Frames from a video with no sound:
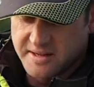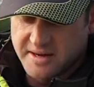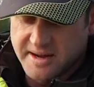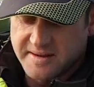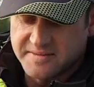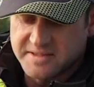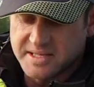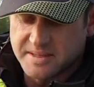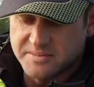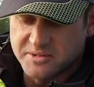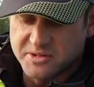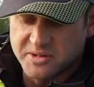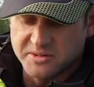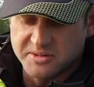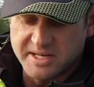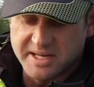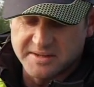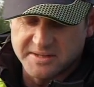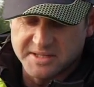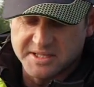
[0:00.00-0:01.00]
then I have some drilled
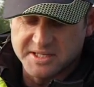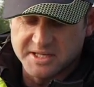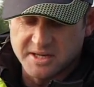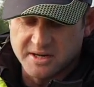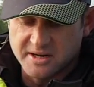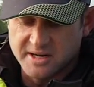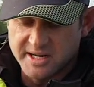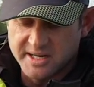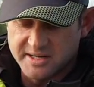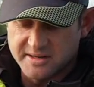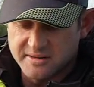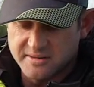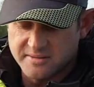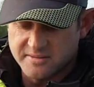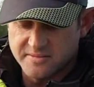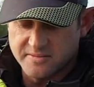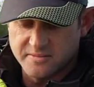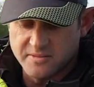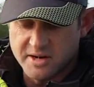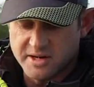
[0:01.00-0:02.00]
down the side
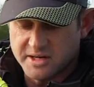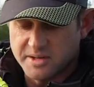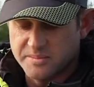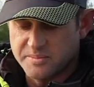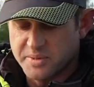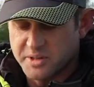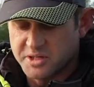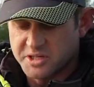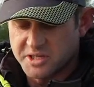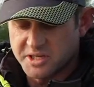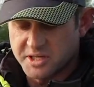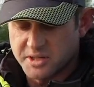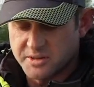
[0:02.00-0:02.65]
where I can push a